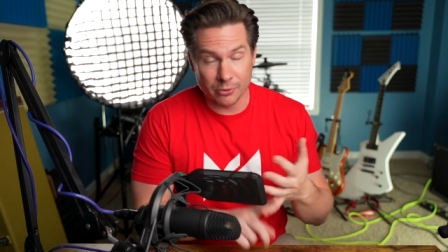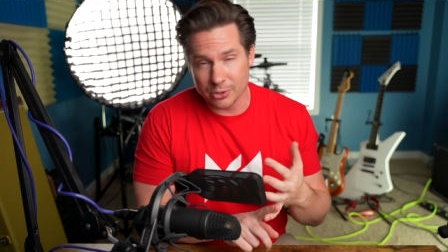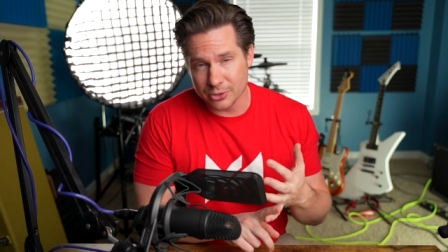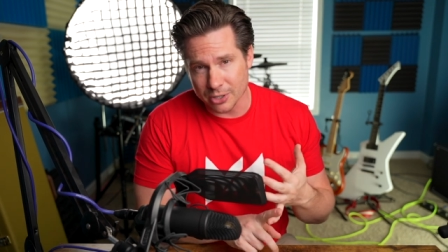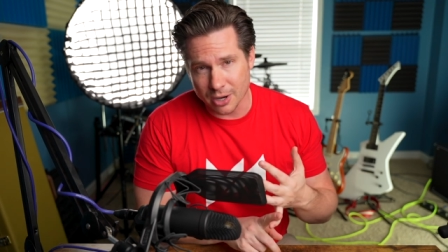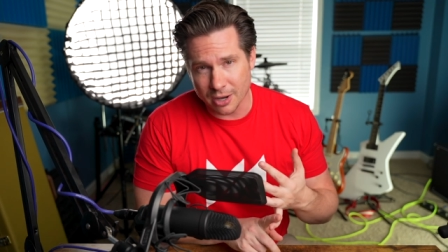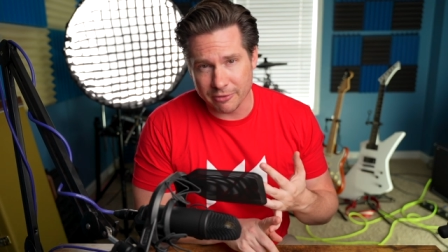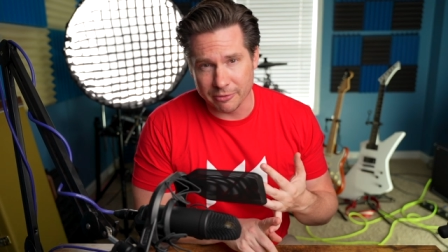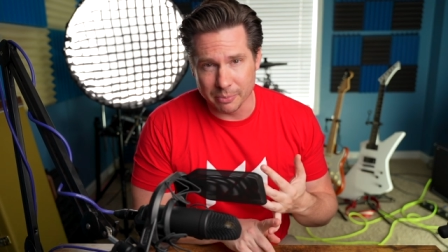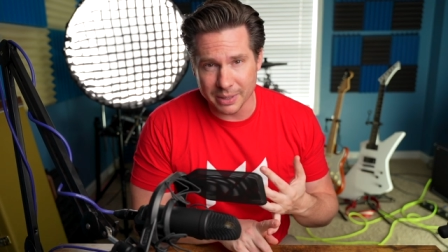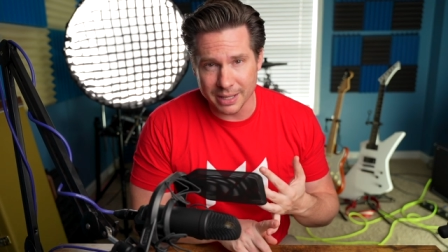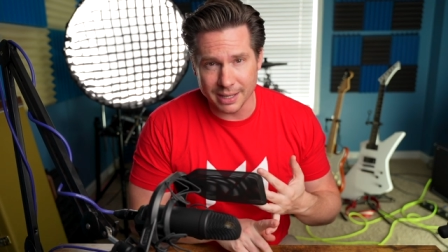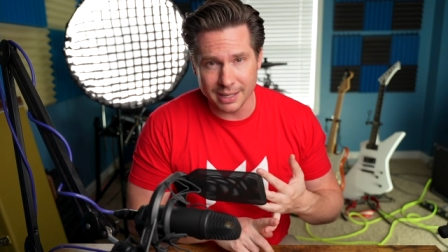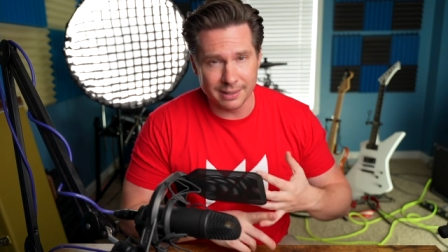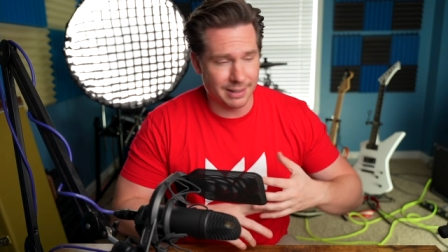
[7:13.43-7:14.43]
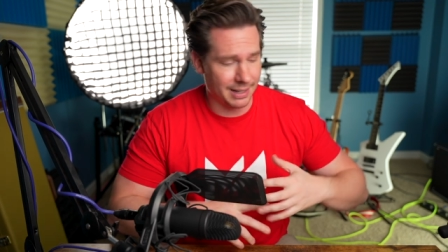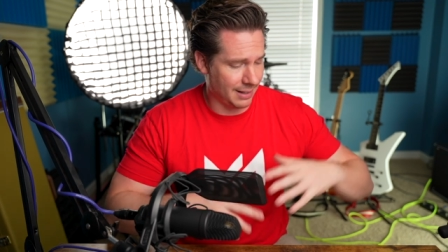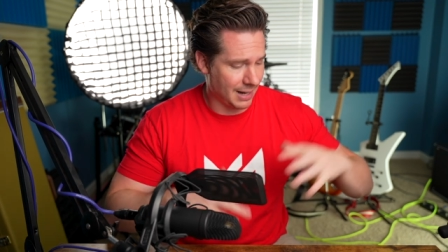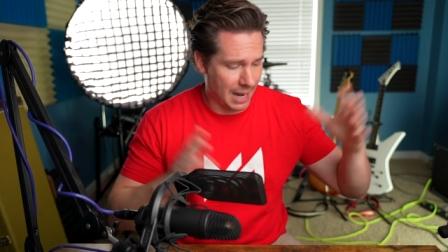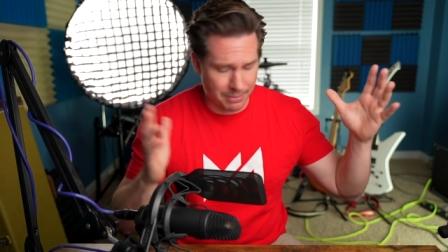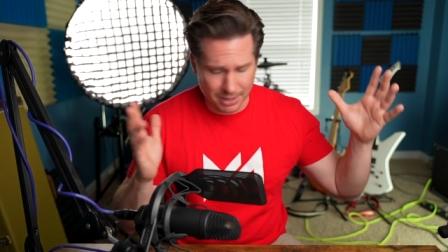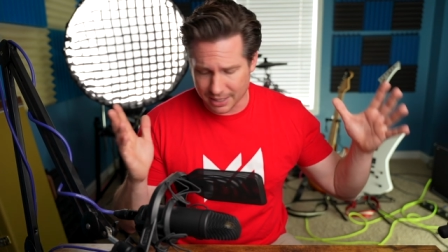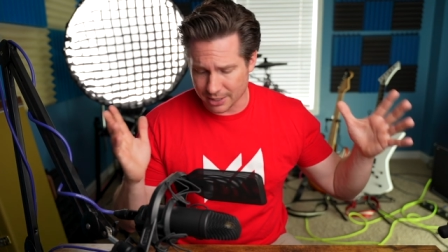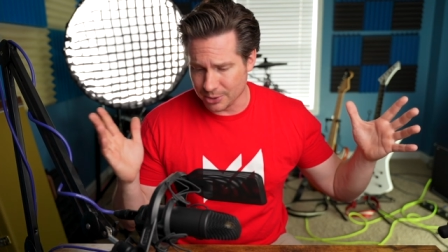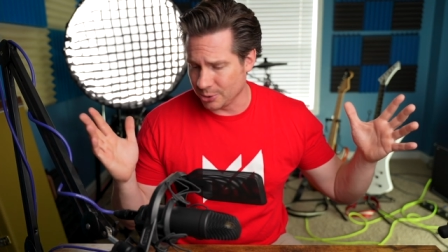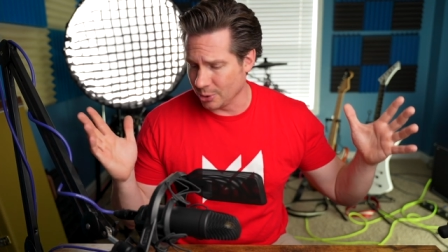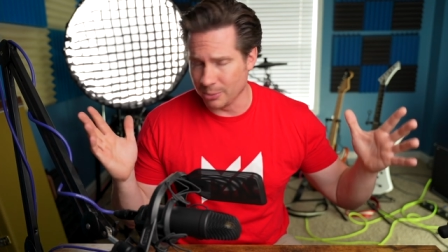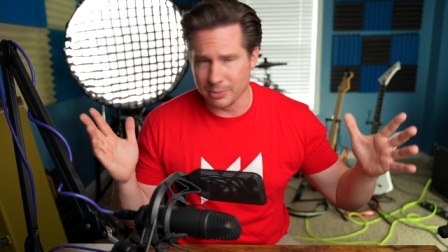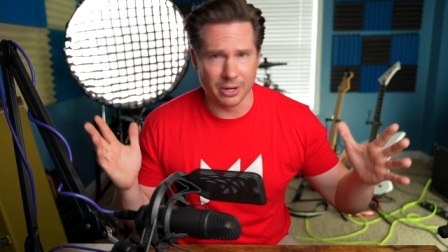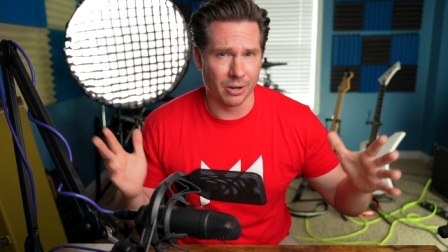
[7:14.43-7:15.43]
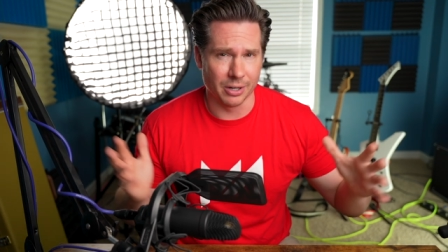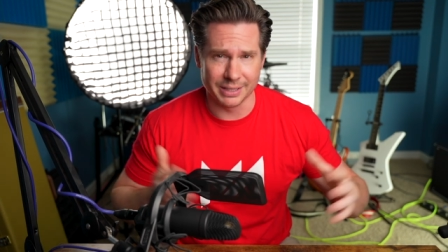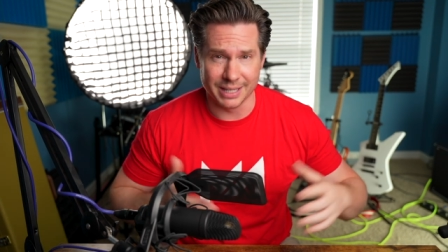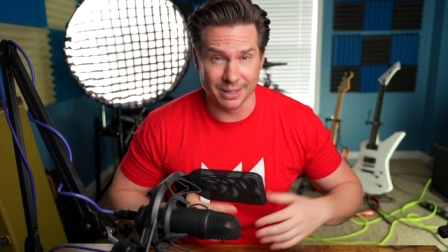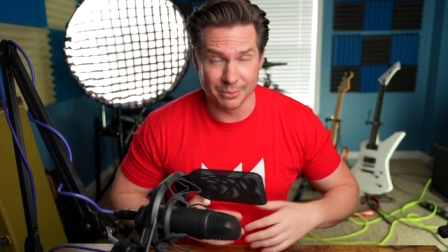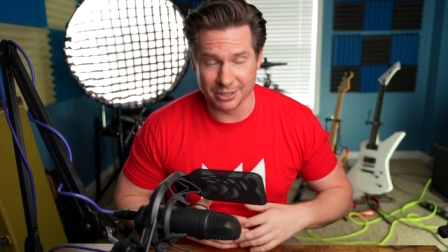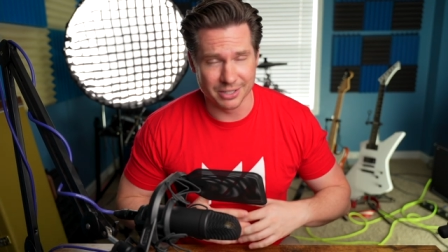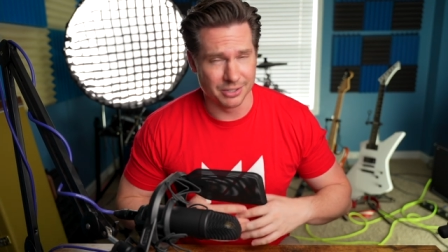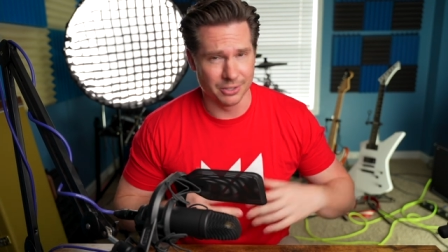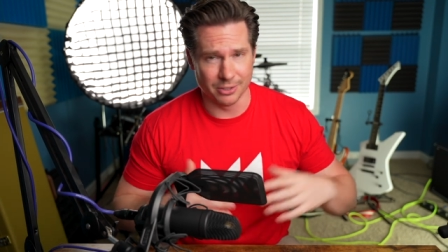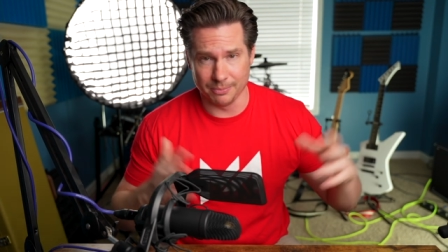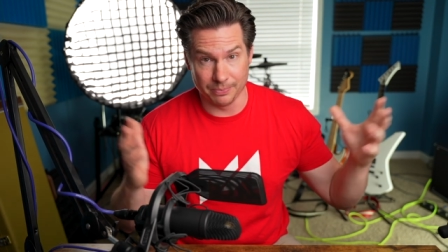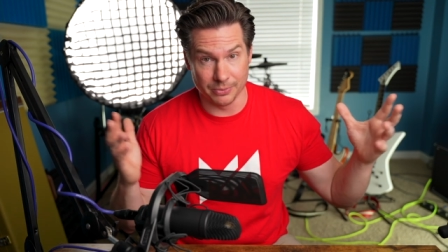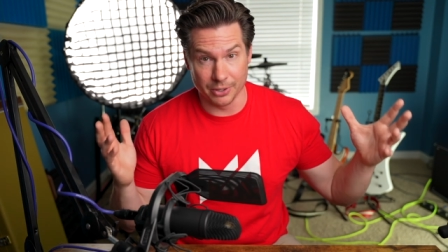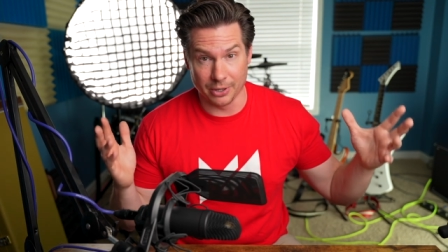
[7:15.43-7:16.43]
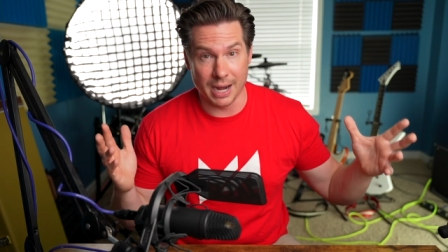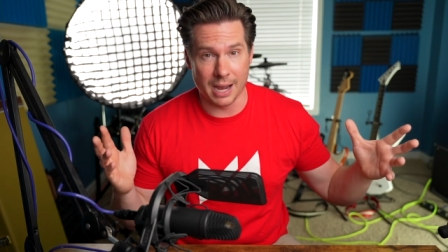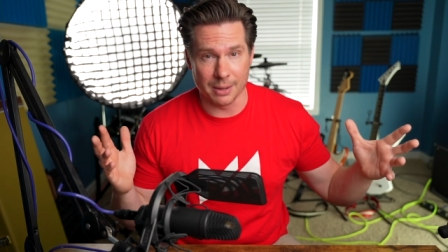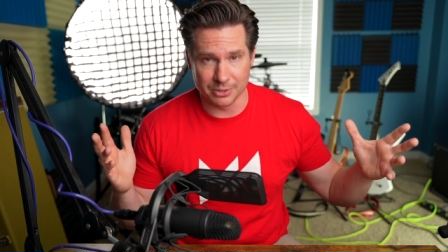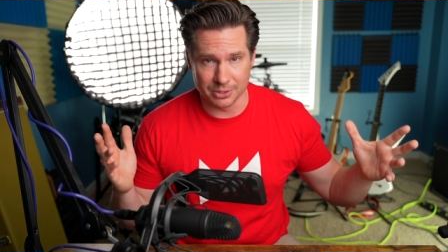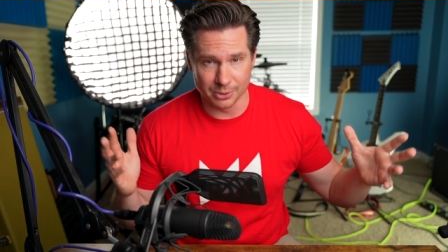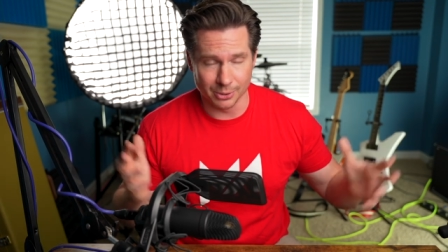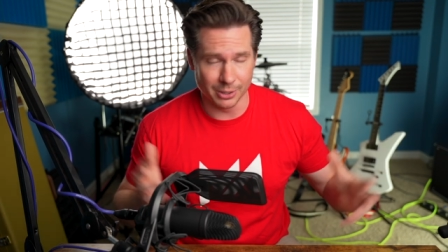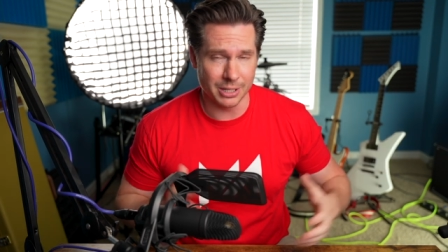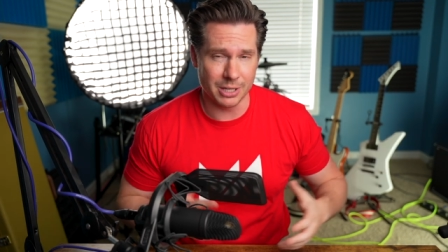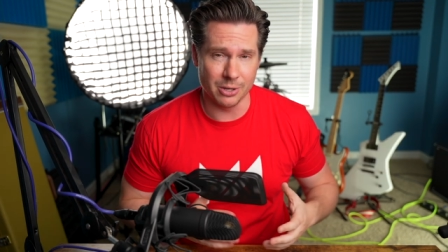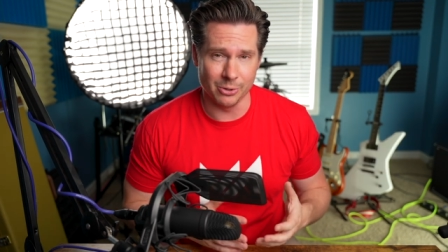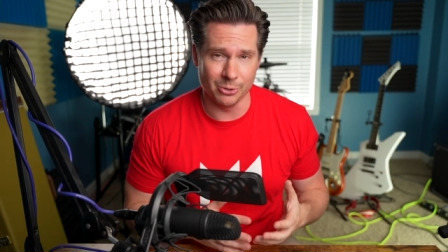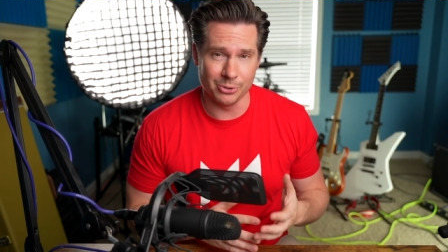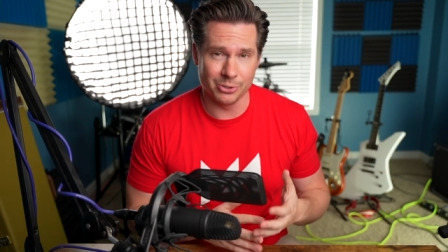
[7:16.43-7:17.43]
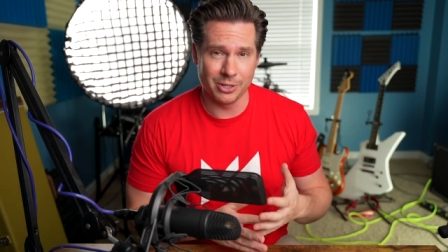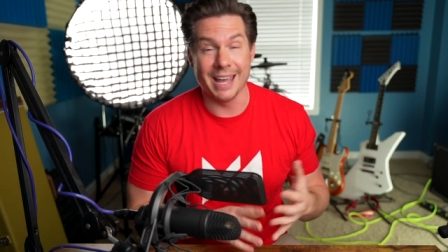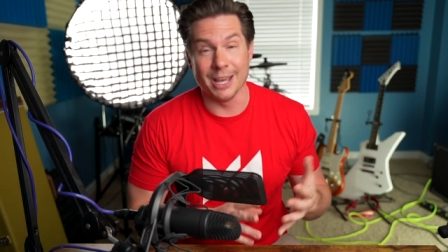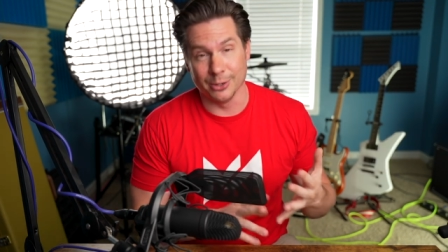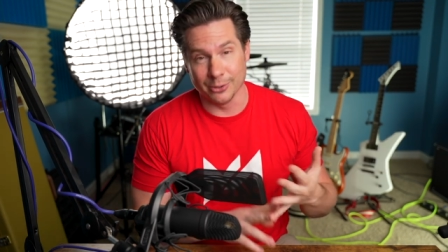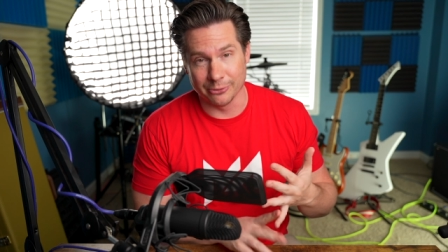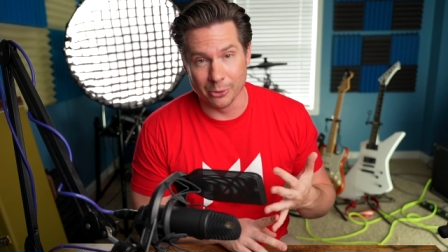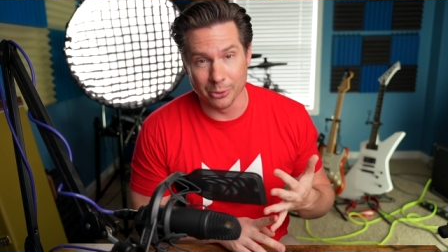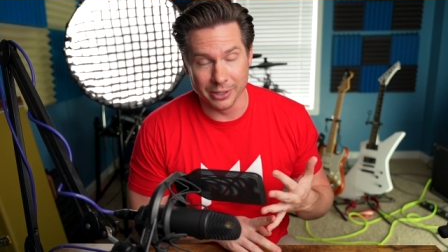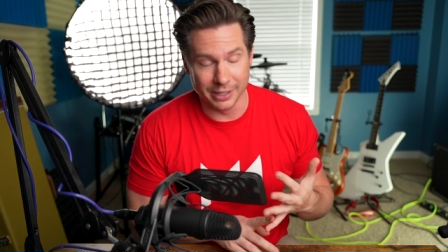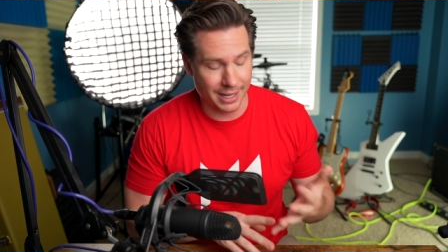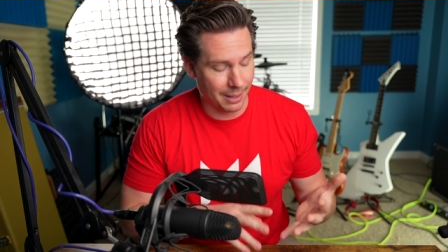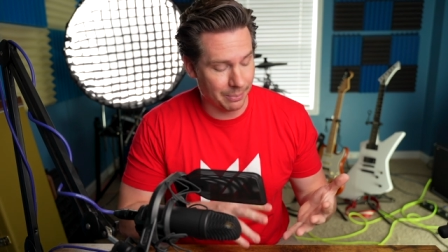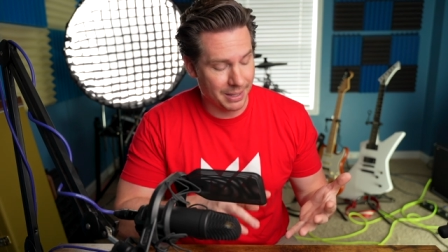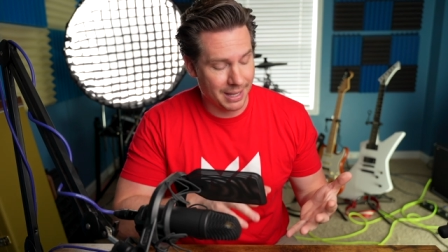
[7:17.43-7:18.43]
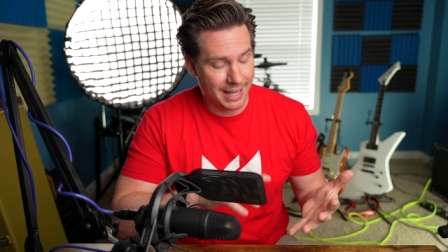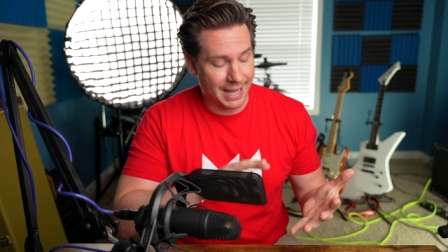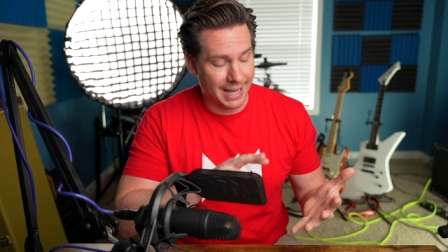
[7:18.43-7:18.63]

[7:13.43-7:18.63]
First off being, and I'm not gonna show them here on camera because they're, they're absolutely huge and they're folded up.